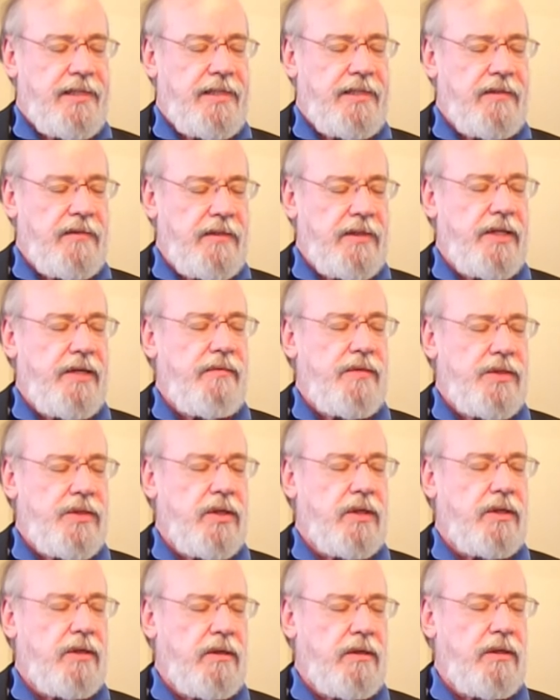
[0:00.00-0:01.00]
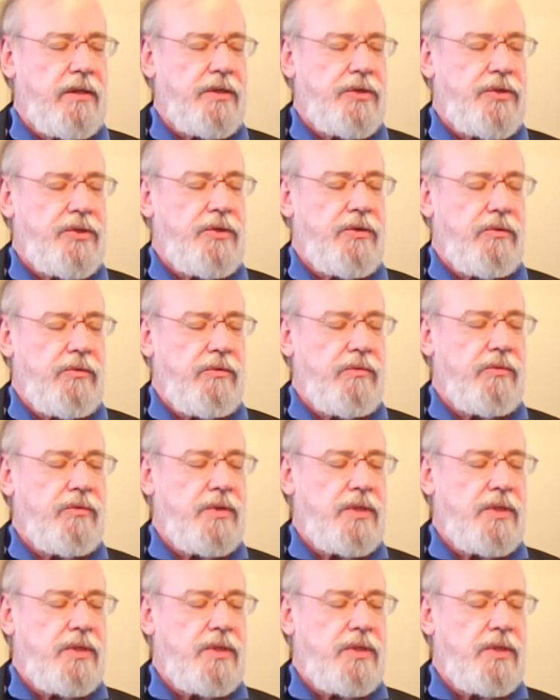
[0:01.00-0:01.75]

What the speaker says: Lord, give us the courage to